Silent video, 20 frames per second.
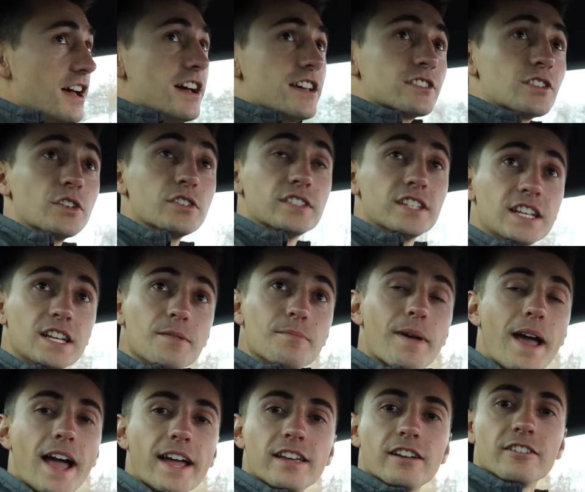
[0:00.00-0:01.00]
So sitting
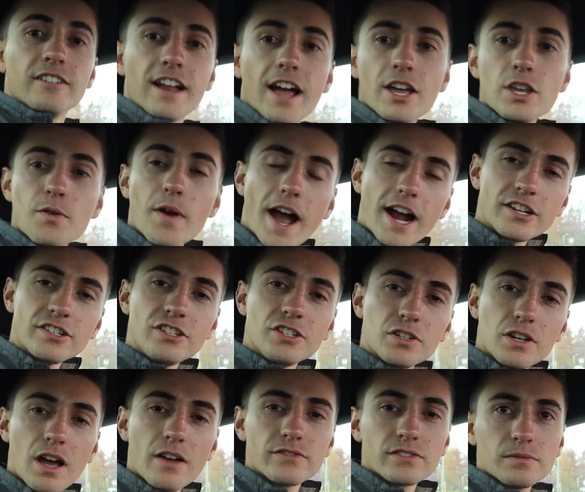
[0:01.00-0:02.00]
back here now, you actually
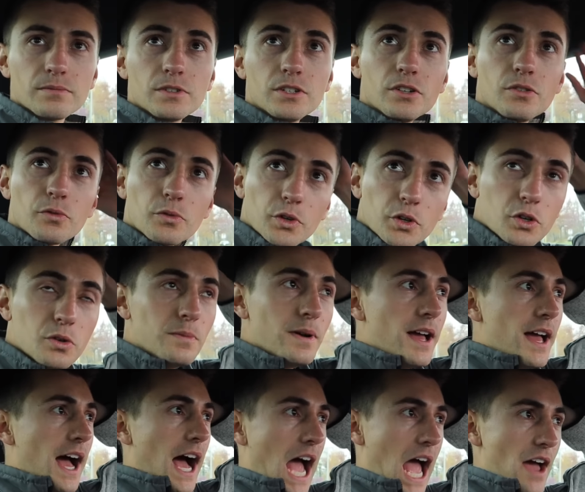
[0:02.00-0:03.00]
do have some good room.
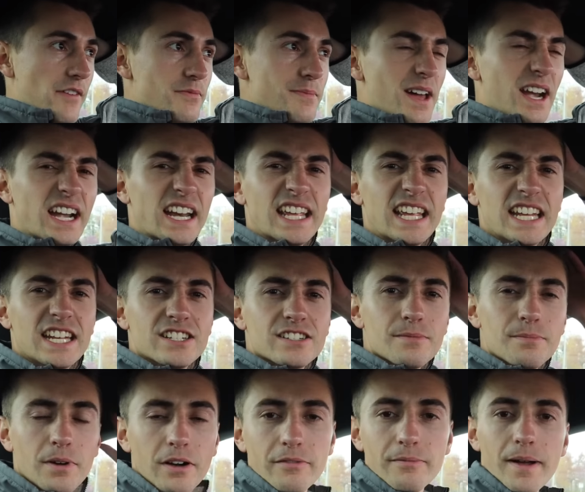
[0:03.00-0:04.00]
I have about an inch
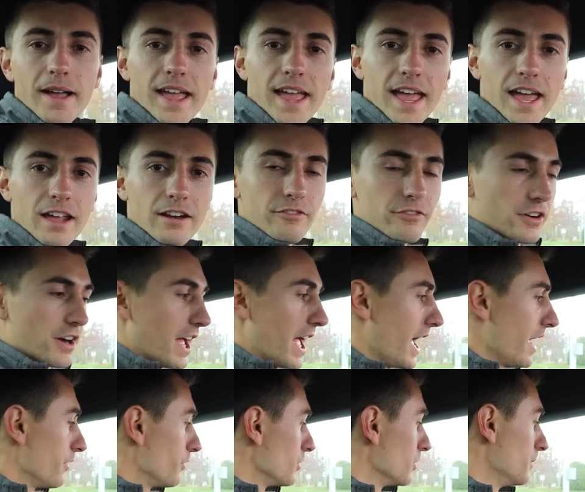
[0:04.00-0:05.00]
above my head for
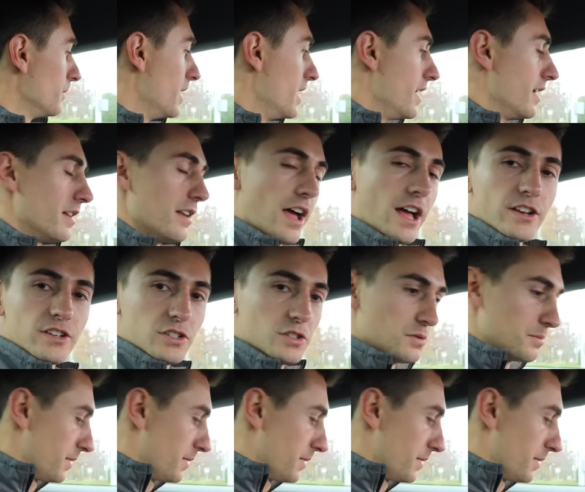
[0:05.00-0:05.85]
headroom, not too